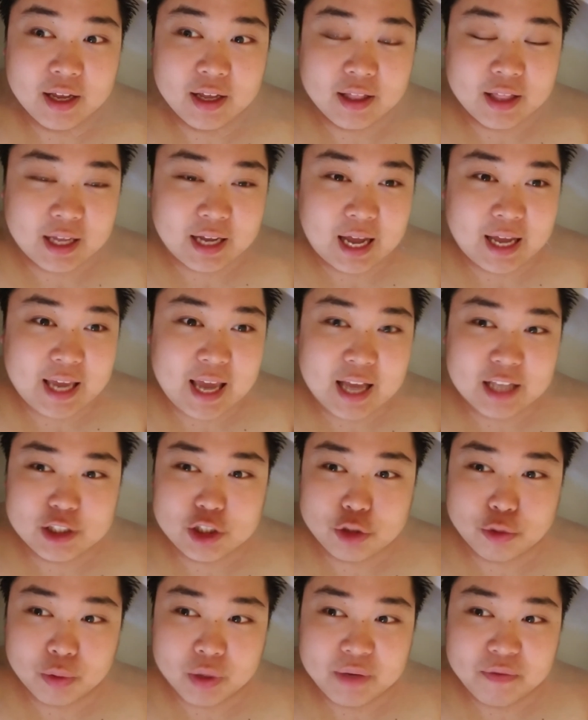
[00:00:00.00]
Like, I can't
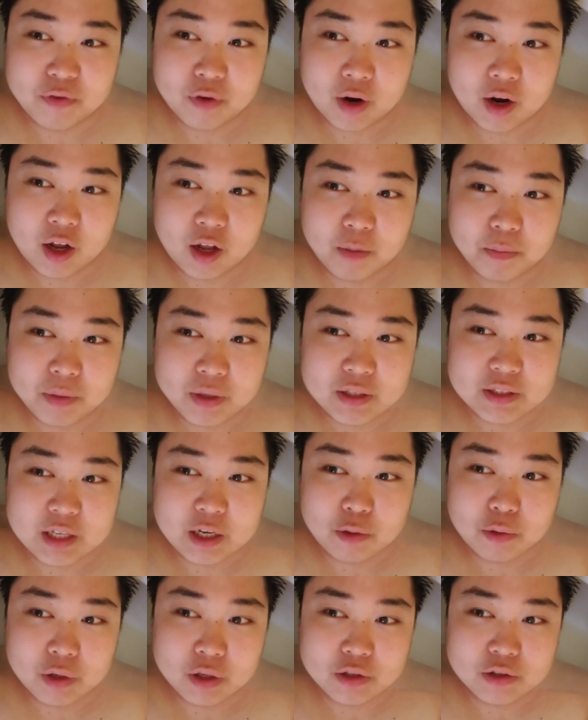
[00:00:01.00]
scream for help because I
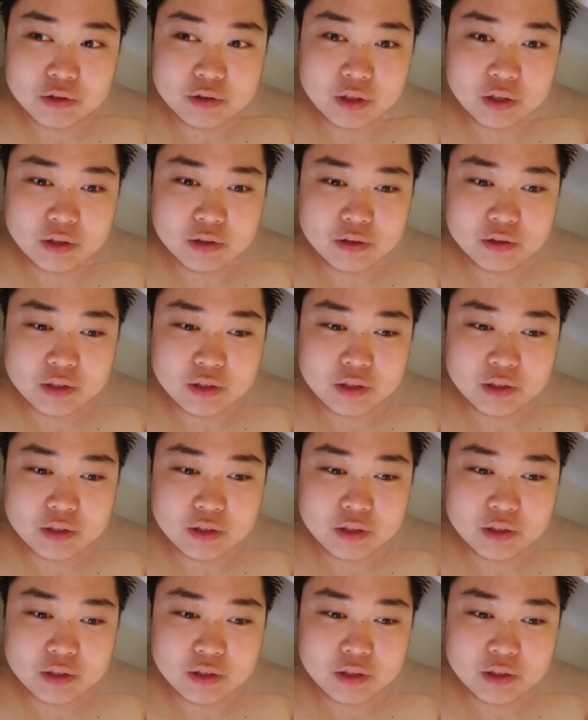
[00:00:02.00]
don't want to.